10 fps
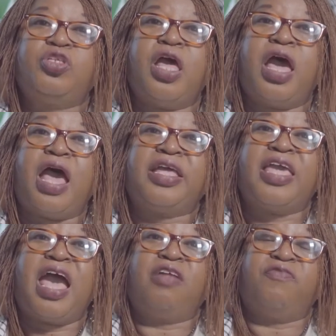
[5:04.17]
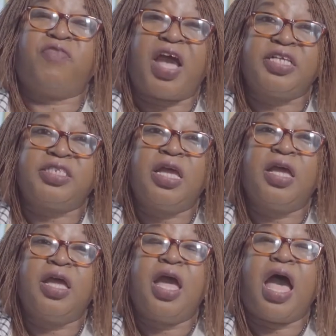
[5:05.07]
get advice
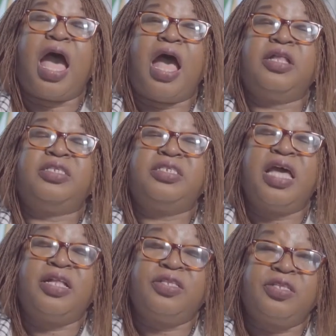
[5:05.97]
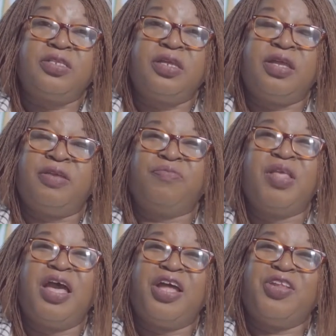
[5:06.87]
and tell
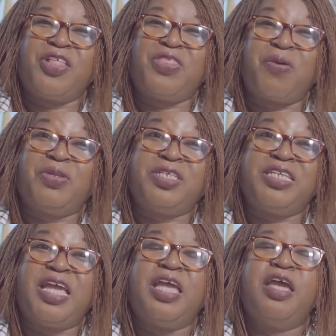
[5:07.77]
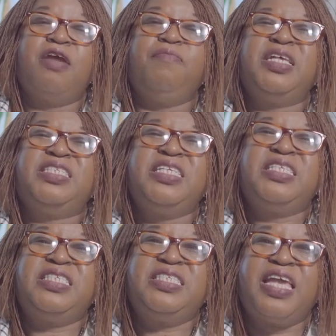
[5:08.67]
Another thing I want to say, be
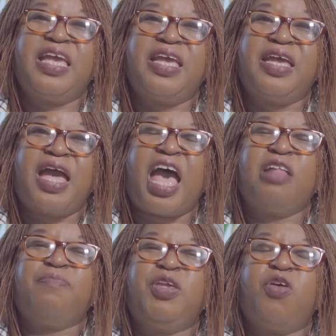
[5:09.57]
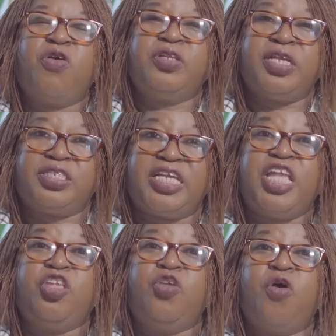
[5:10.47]
sincere and be honest
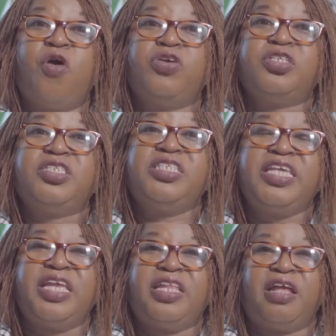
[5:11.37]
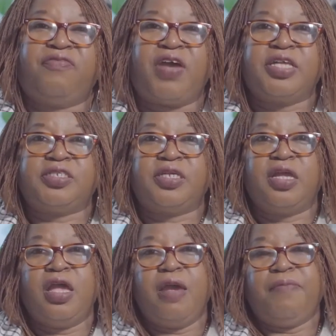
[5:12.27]
in your seeking advice.
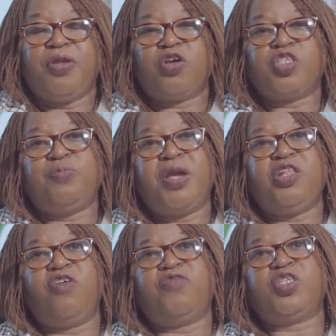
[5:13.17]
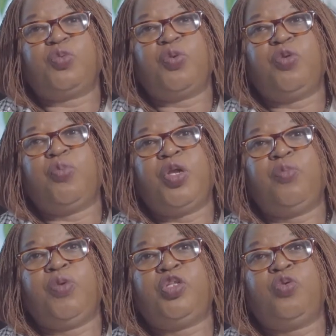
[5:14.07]
Because many of us,
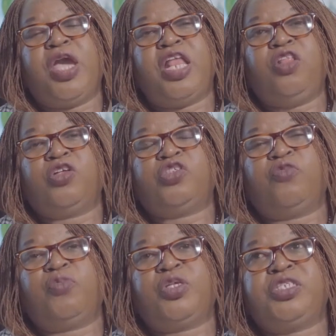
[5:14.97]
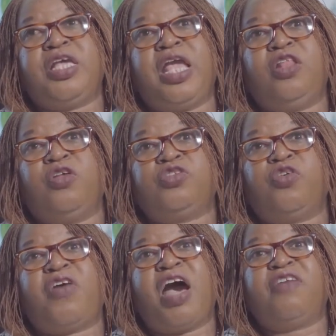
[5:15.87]
we do a lot of, we say a lot
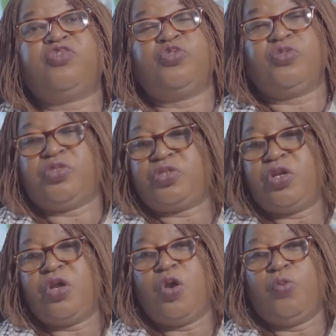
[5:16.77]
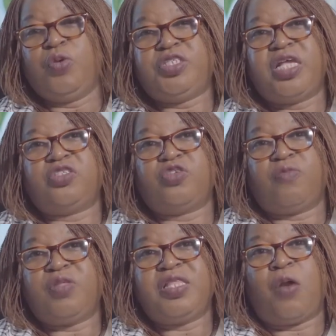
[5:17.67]
of half-truths. We say
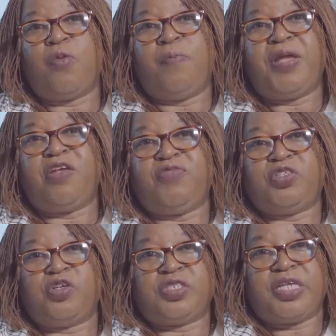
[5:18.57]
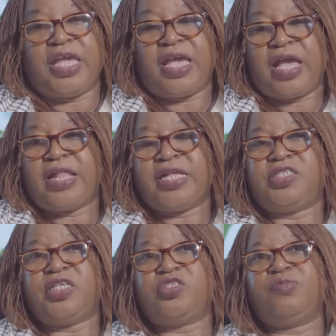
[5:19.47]
something that will benefit us here and then
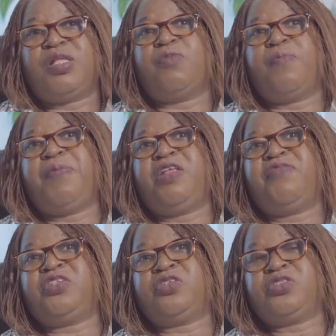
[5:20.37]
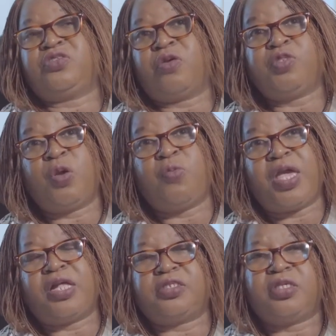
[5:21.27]
say something that will benefit us
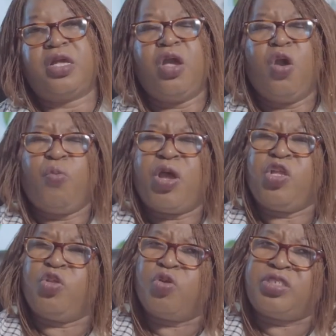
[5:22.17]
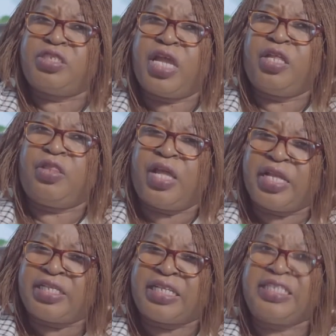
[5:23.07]
somewhere else. When you don't say
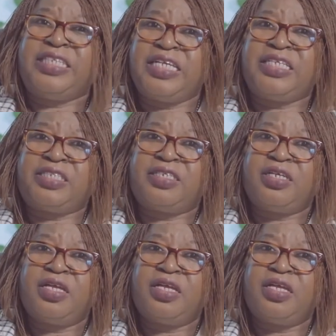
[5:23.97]
it as it is,